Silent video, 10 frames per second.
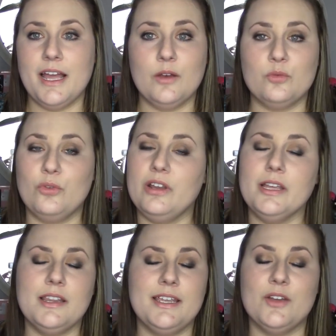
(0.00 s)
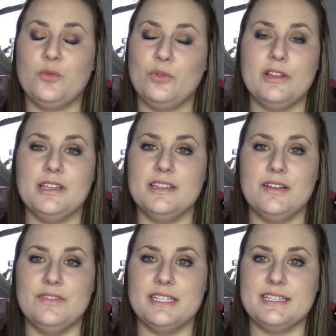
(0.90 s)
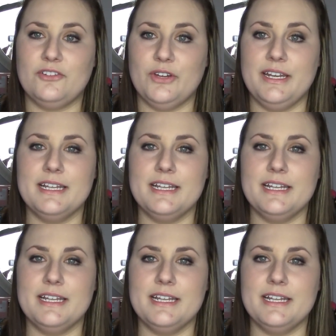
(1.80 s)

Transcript: I really, really love this green.